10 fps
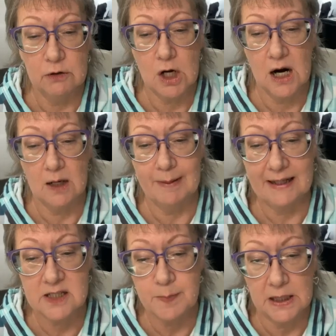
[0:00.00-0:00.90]
low-carb
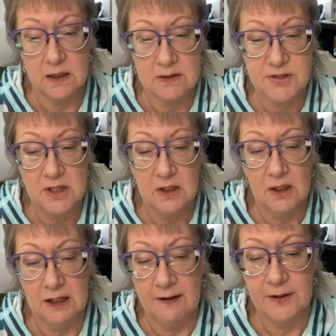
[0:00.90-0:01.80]
experts
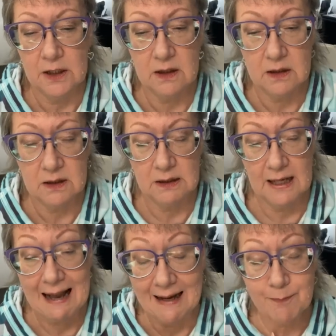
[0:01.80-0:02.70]

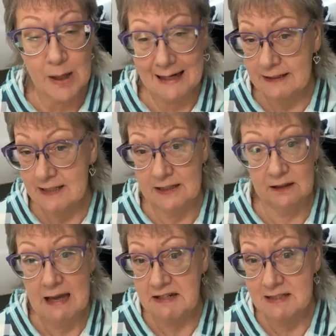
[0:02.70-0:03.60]
I practice in
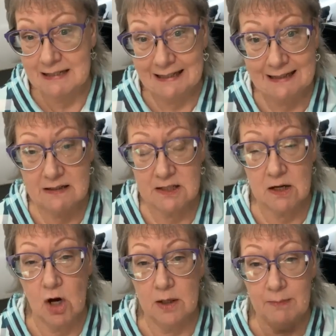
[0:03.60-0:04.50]
a lot of
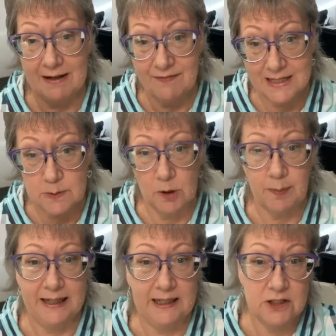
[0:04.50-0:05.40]
states on my
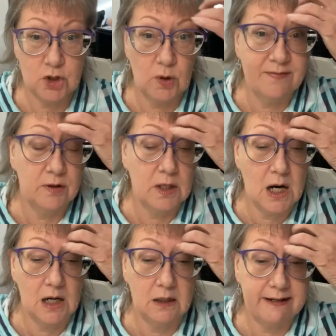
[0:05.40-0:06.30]
Facebook page, Joyful
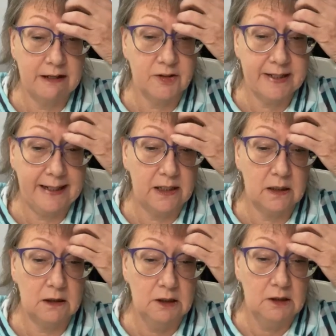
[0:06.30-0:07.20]
Heart
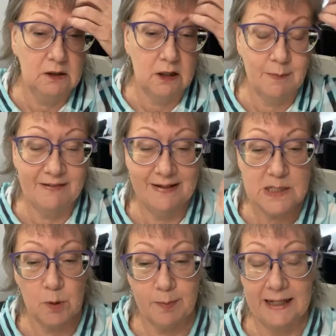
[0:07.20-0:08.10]
Healthcare, on my
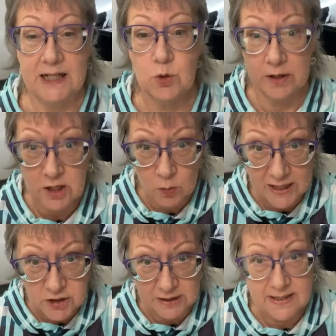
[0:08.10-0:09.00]
Facebook page where you're
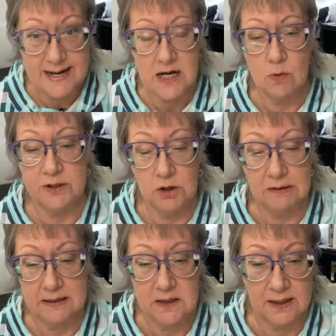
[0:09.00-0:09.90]
watching now when
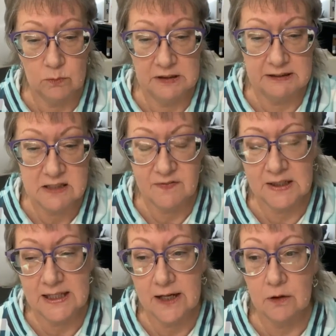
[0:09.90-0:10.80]
you get done with this
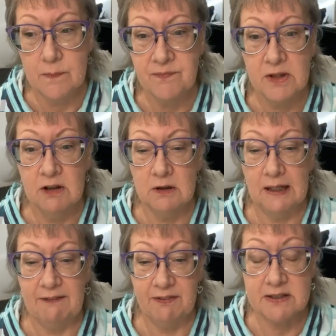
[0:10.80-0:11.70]
video.
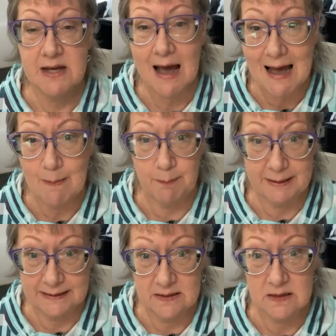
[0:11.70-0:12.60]
At the
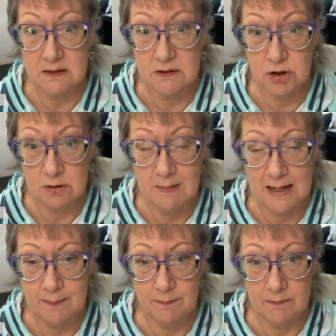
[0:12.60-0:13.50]
top, pinned to